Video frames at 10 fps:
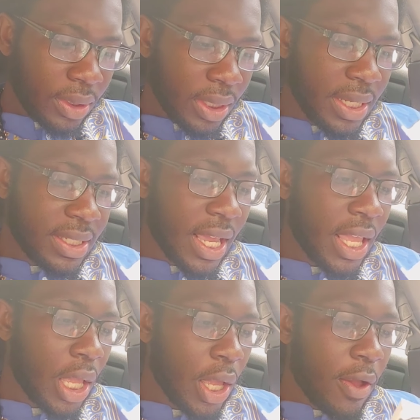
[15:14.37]
It
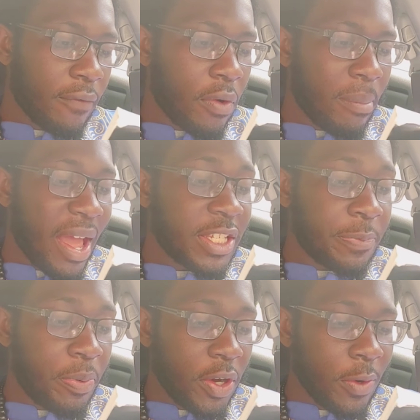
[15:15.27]
say, For my
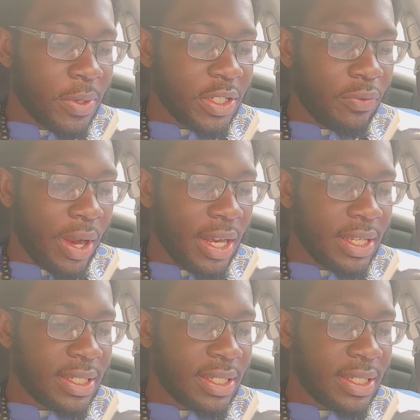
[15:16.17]
spirit was greatly